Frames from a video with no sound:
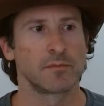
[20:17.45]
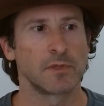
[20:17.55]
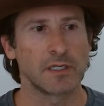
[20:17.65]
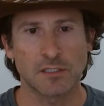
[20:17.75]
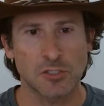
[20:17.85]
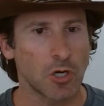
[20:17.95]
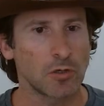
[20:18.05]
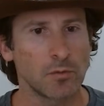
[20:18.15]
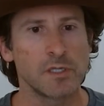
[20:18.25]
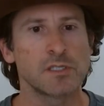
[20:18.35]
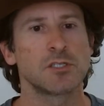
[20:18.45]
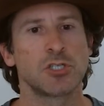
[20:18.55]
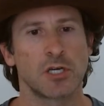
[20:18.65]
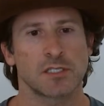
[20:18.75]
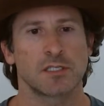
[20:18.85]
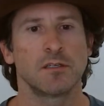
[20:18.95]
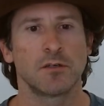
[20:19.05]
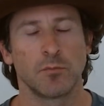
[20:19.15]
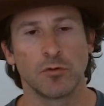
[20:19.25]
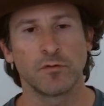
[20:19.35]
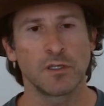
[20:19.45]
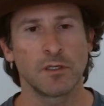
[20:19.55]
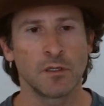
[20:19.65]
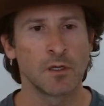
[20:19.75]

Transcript: Like, it's always adjusting and moving.